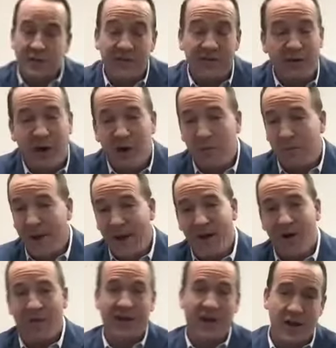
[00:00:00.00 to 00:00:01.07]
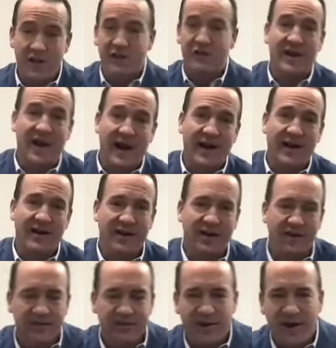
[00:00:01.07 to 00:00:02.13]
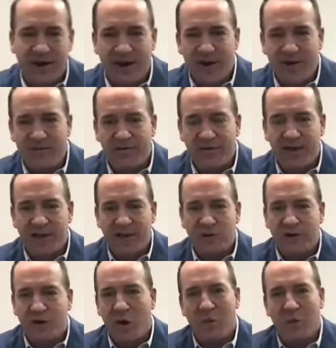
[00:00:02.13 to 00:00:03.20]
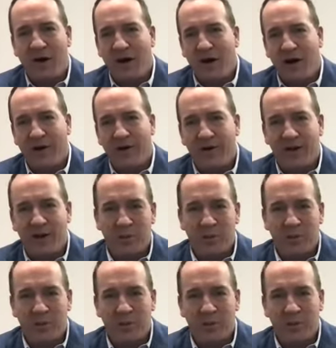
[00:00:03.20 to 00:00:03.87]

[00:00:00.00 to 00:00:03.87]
fun to be on the other side of things with Omaha.